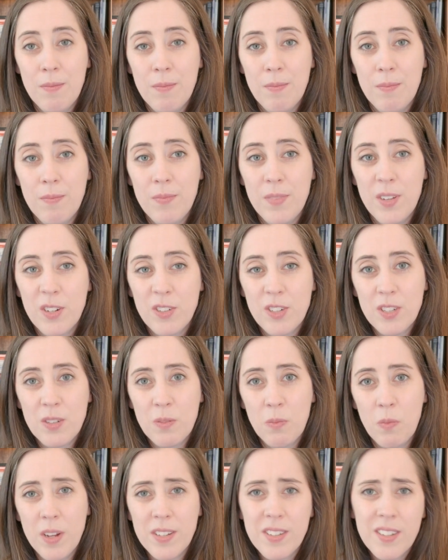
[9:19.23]
There just
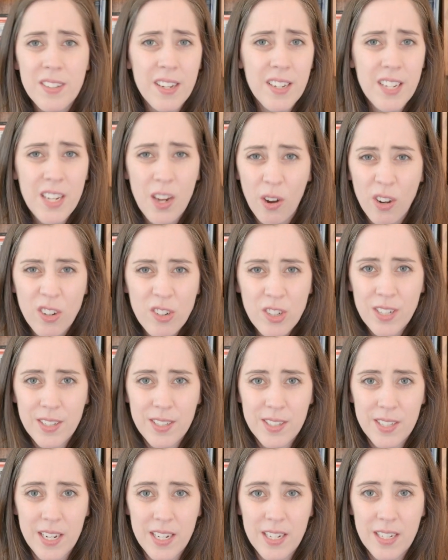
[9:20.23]
wasn't any
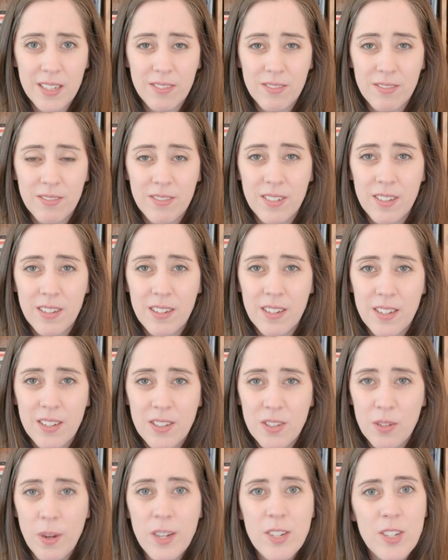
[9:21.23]
urgency.
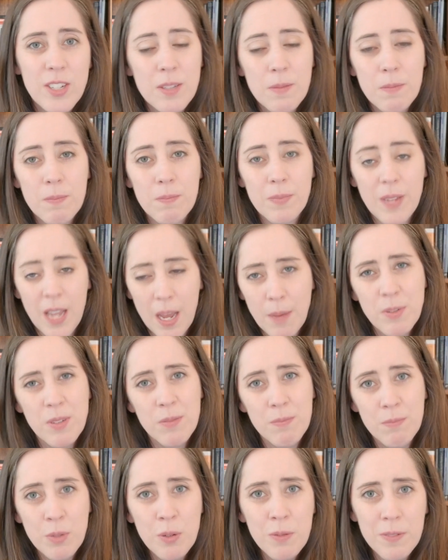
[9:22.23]
So I just kept
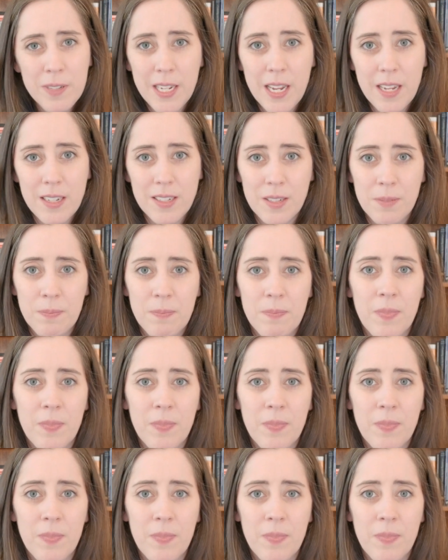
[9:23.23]
moving it.